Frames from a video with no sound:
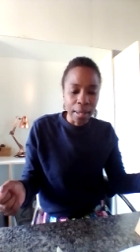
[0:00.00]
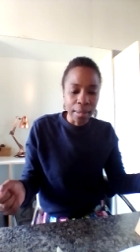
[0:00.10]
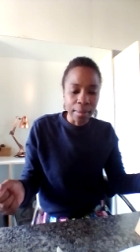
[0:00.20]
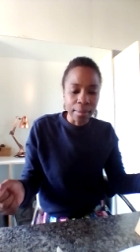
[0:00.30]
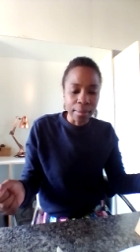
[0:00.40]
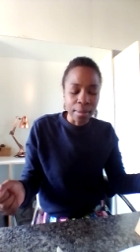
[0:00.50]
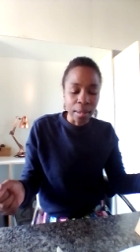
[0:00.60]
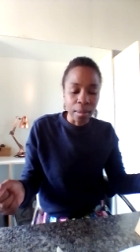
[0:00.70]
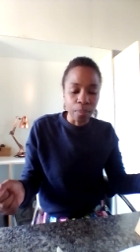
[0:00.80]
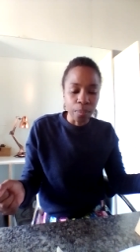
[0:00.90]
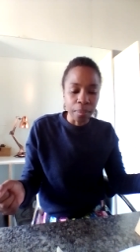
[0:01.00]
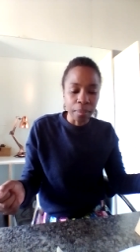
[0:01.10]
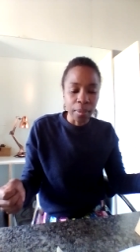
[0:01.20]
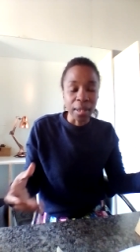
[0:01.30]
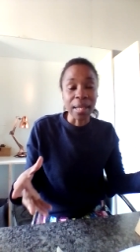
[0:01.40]
And
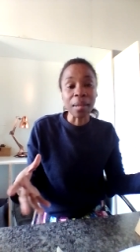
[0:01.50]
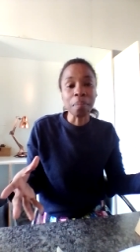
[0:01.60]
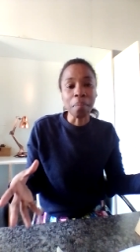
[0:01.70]
that